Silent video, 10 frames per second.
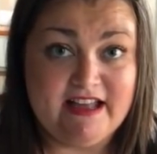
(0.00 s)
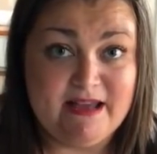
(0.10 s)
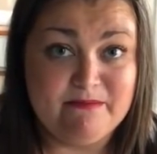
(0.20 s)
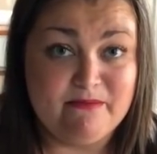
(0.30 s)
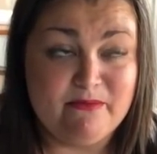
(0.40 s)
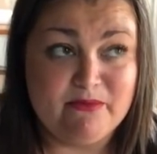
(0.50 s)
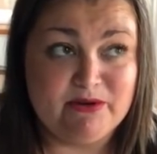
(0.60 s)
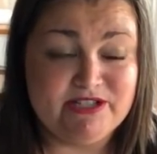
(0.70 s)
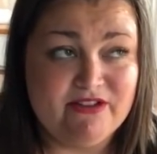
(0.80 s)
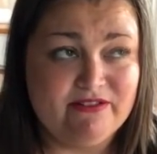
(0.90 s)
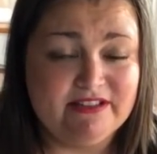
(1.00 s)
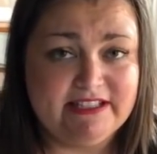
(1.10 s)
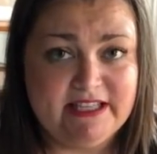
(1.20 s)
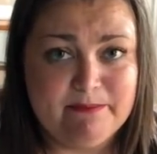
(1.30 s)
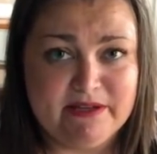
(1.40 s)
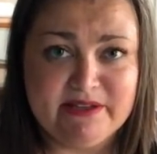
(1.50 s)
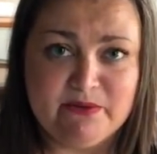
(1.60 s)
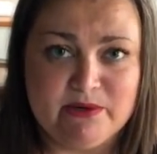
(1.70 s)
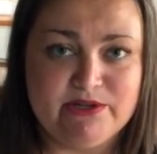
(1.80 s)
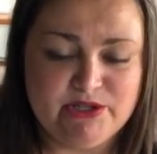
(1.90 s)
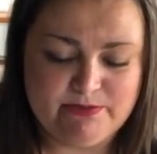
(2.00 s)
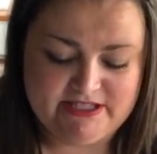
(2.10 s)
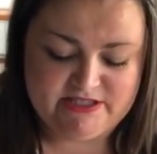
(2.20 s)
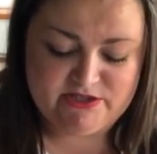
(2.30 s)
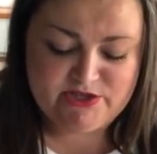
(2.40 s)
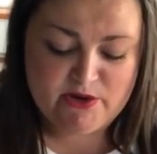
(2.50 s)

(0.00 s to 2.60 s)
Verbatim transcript: am definitely keeping like one or two pieces.